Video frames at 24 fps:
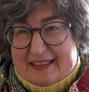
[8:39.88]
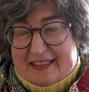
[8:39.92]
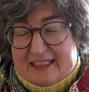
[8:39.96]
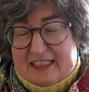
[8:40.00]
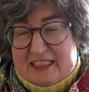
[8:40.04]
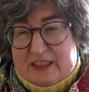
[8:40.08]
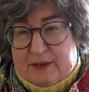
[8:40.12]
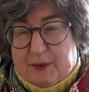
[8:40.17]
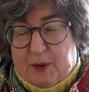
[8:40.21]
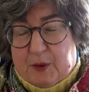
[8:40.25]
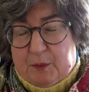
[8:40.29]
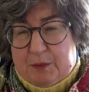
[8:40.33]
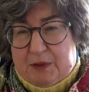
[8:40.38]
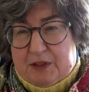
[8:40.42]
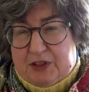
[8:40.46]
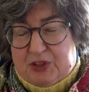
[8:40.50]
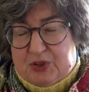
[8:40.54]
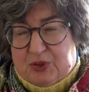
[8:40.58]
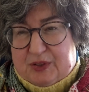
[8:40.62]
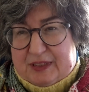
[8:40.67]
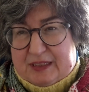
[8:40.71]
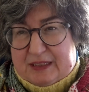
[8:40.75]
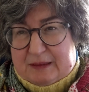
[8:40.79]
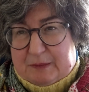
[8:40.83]
So I hope you
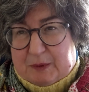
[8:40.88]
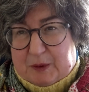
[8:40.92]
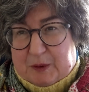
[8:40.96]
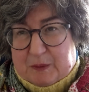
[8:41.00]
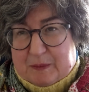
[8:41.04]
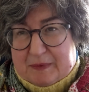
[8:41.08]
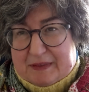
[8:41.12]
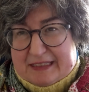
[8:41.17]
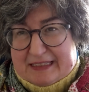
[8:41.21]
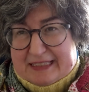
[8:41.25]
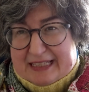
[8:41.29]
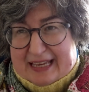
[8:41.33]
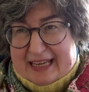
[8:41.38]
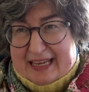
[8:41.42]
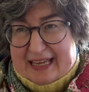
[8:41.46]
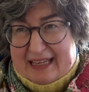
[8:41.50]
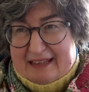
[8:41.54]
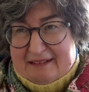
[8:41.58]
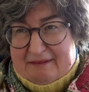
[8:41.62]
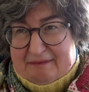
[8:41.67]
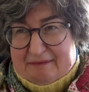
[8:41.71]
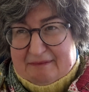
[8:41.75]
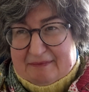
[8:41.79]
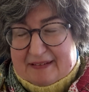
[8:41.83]
enjoyed this poem today,
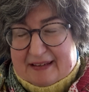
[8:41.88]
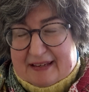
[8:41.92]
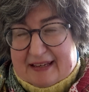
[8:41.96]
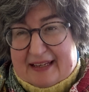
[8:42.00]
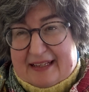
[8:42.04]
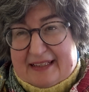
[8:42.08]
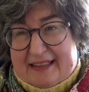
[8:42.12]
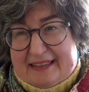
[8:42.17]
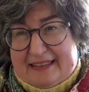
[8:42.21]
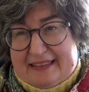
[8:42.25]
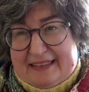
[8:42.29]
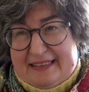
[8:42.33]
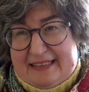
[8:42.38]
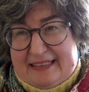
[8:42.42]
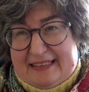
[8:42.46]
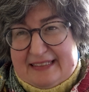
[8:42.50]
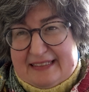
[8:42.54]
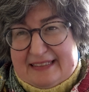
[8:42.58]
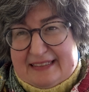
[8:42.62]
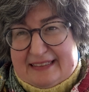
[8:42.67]
and